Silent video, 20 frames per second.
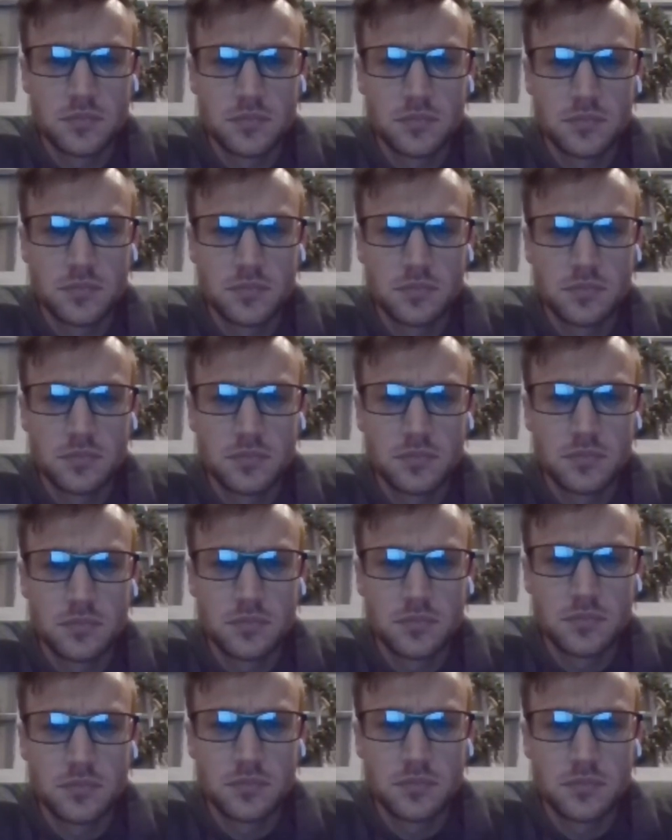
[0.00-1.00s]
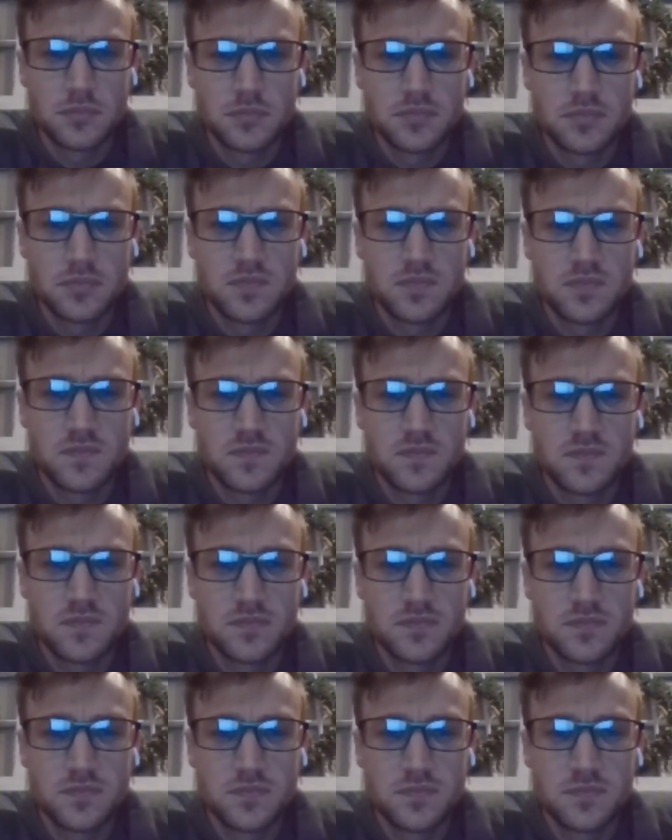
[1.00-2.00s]

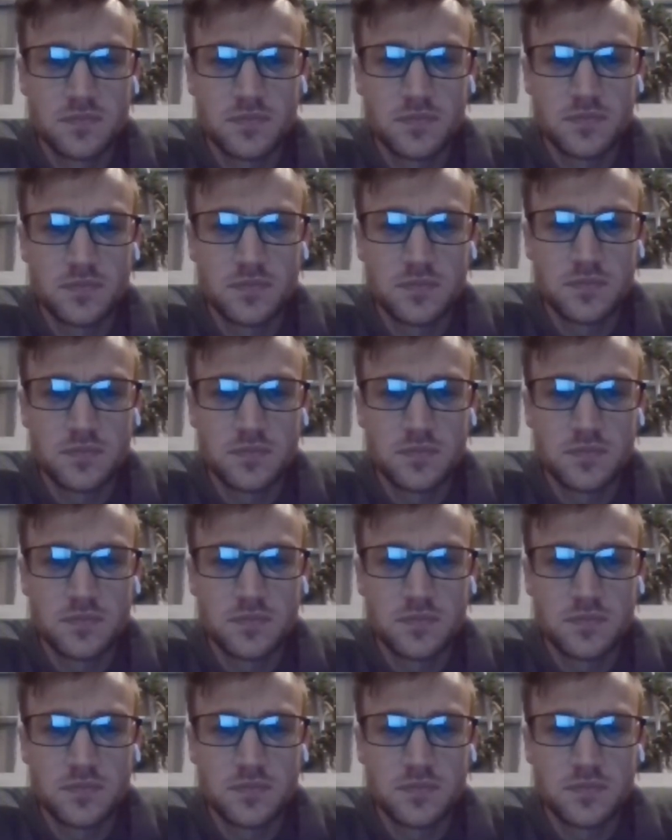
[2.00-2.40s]
This person isn't speaking.